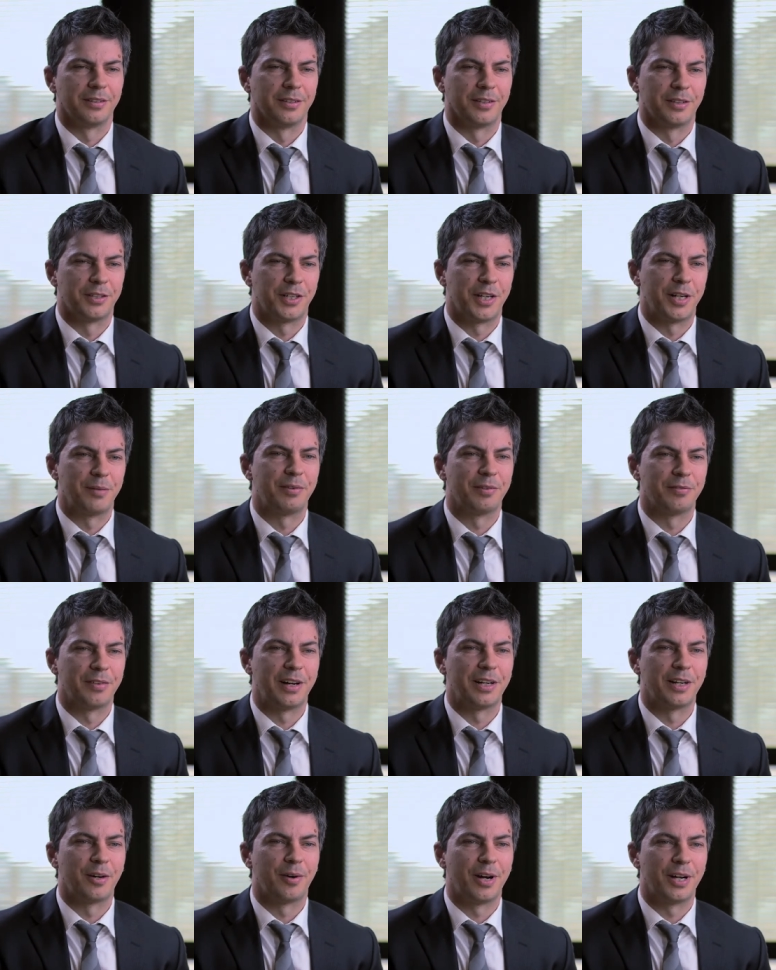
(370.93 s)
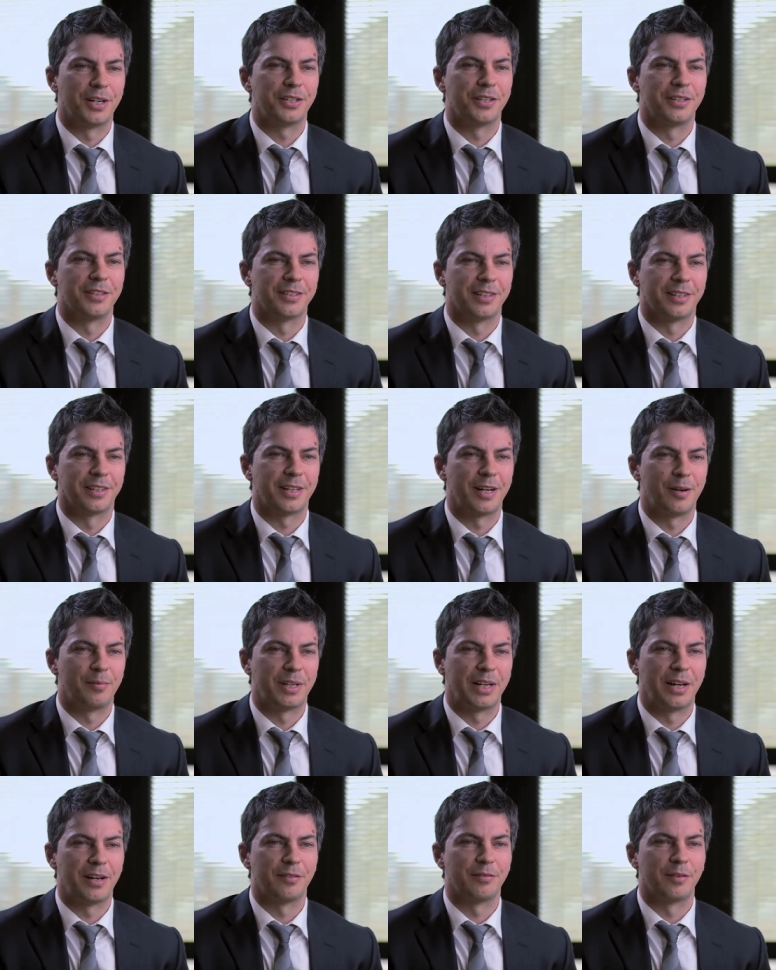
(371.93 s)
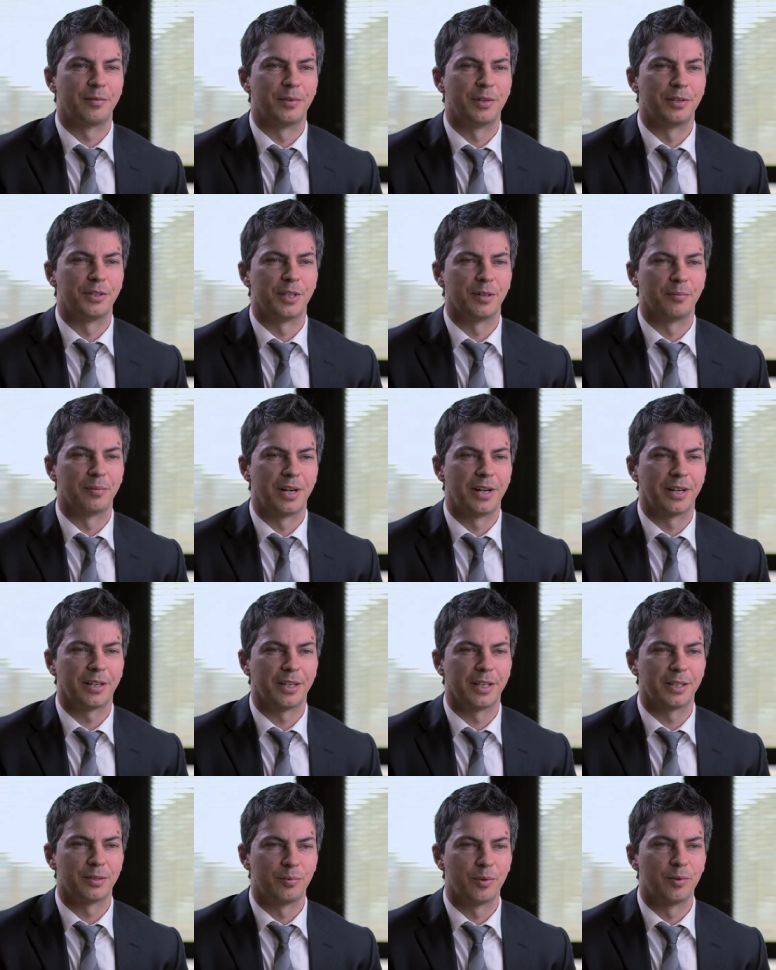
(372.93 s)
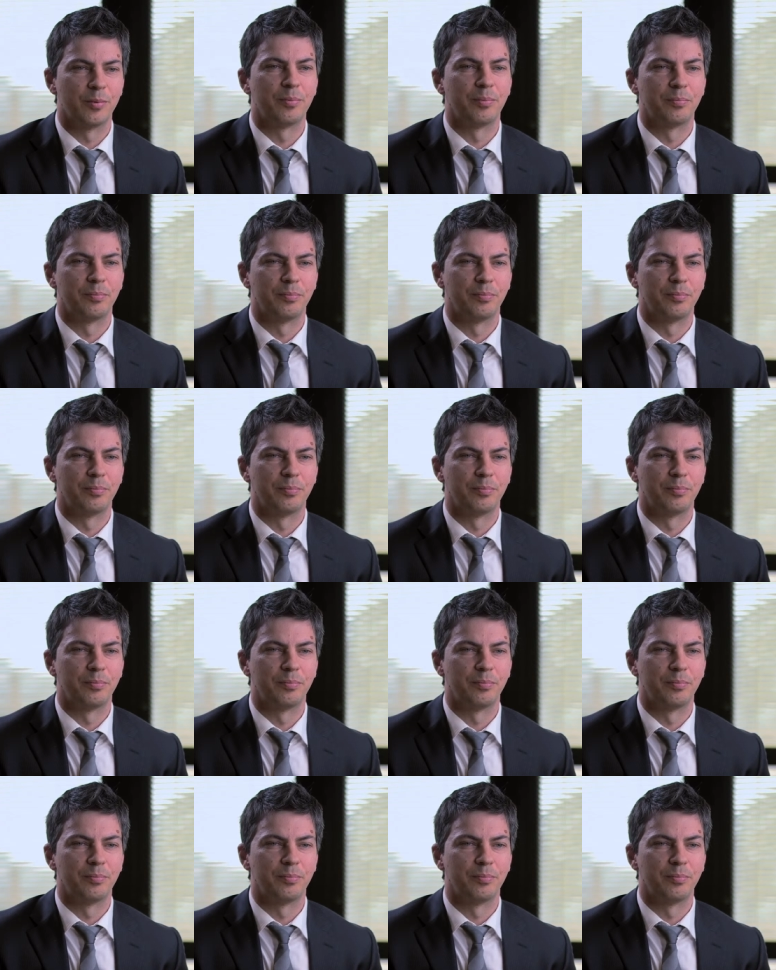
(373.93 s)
the cheaper valuations that are coming out of emerging markets will